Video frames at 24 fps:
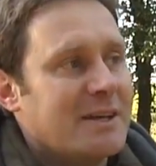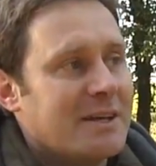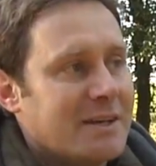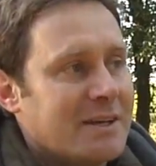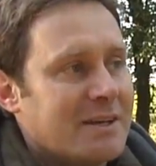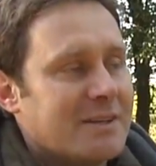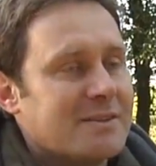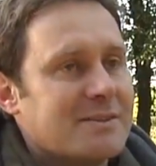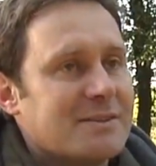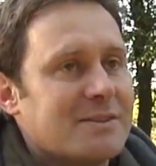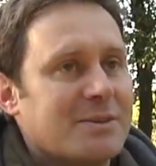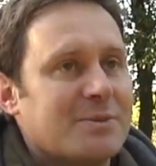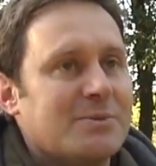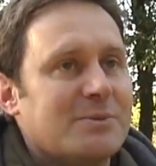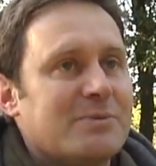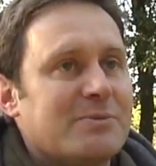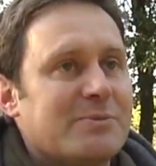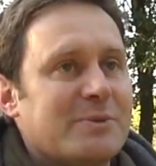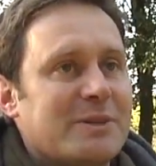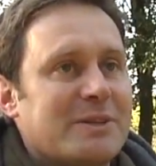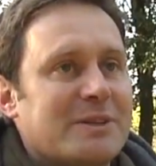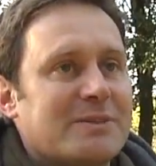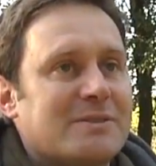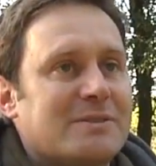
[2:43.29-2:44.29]
and so we've
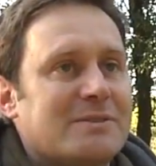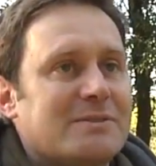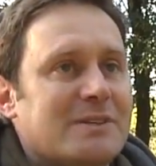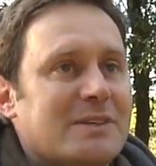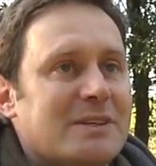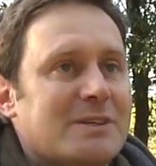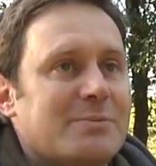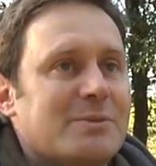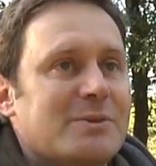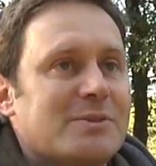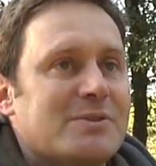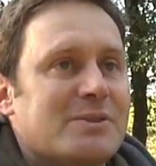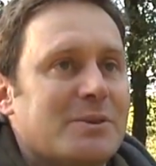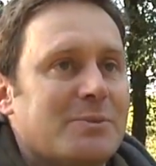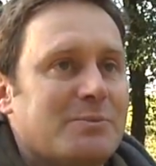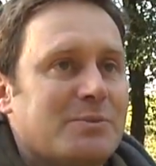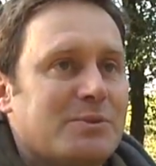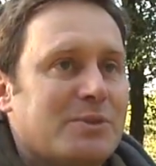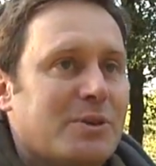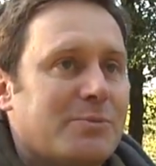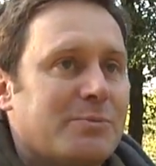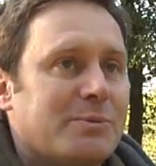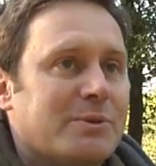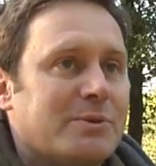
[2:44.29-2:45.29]
been able to develop a
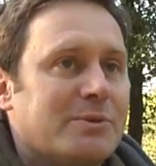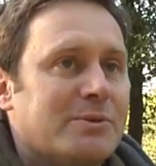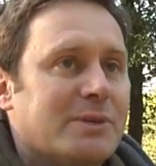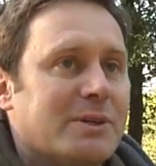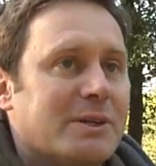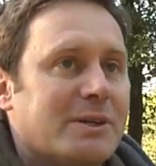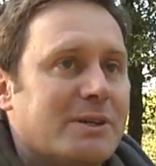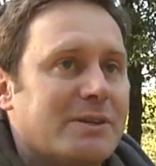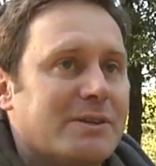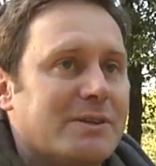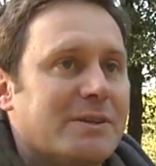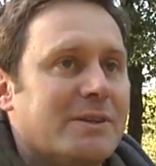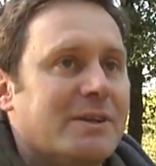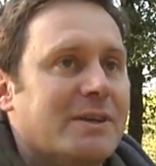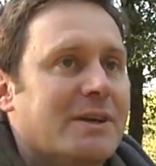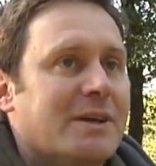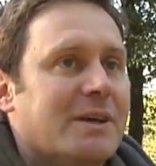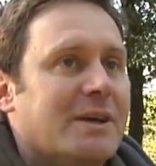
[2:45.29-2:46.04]
subtropical garden.